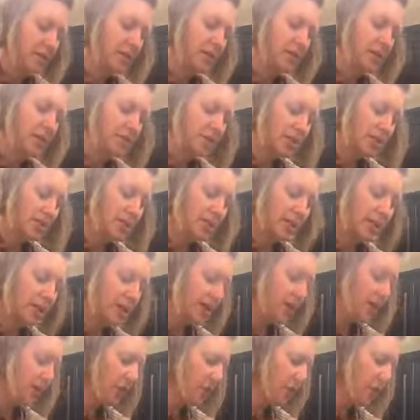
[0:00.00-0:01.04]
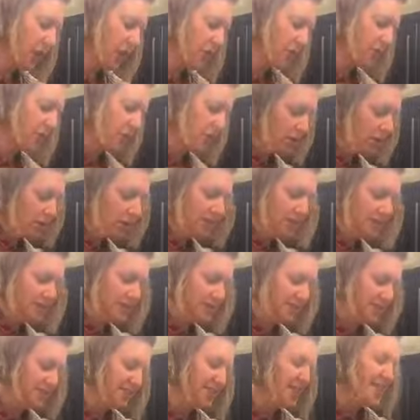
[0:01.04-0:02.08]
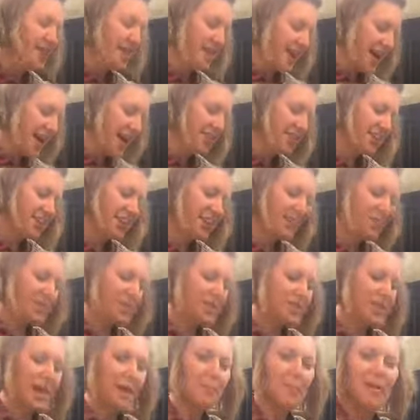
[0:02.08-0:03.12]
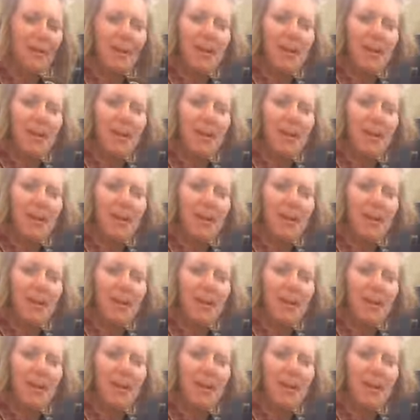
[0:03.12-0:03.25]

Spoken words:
You just set it on the ground or on the countertop,